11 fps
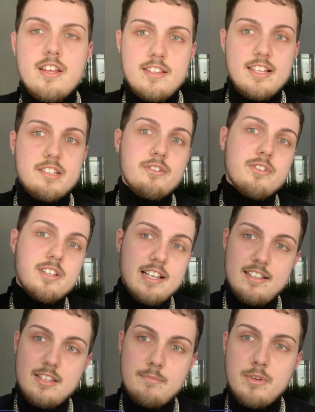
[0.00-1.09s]
Next I've got is
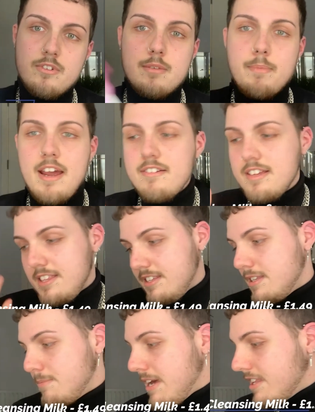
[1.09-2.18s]
cleansing milk. So apparently this
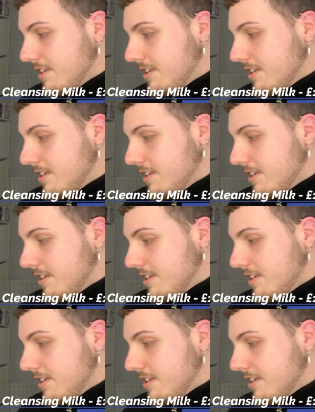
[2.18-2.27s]
is better